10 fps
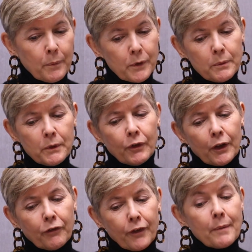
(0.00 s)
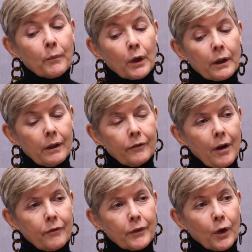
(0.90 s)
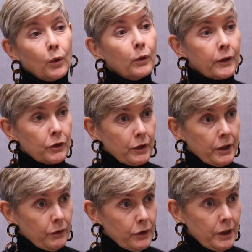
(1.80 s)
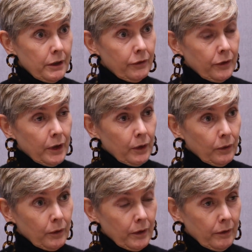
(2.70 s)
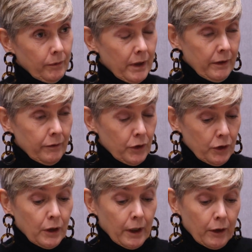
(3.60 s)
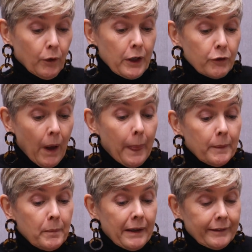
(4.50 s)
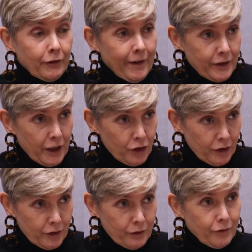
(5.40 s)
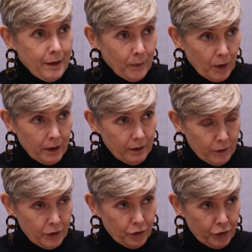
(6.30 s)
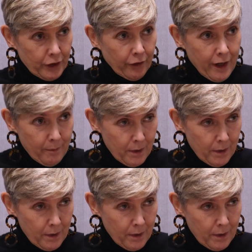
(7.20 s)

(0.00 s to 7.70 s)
presume you've got a framework of goals that you're trying to achieve. You know, you've got the basic foundations or the framework, which is your CRM.